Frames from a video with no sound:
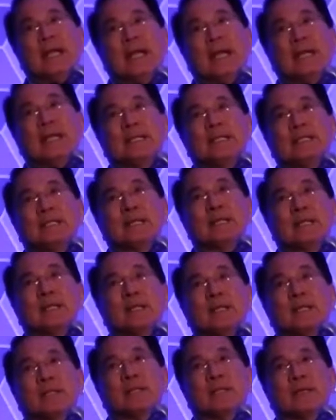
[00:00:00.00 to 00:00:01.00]
And
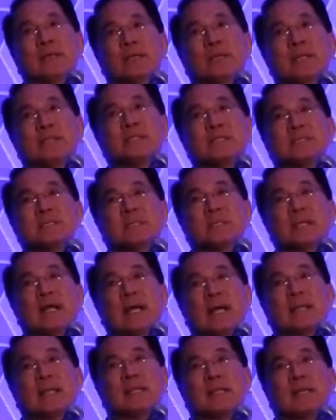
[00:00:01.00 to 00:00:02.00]
uh, the
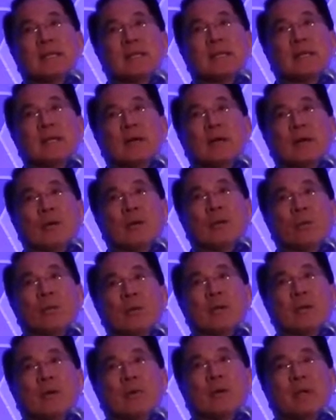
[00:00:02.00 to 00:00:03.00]
reason I think uh,
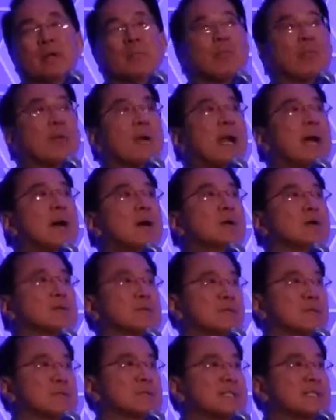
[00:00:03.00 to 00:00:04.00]
we are rather
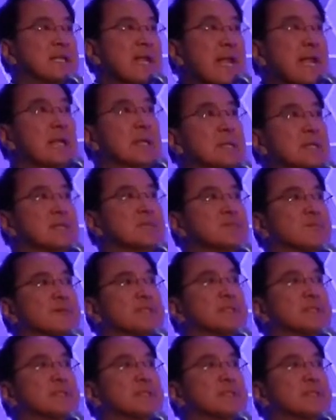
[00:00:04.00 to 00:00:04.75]
proud to stay in this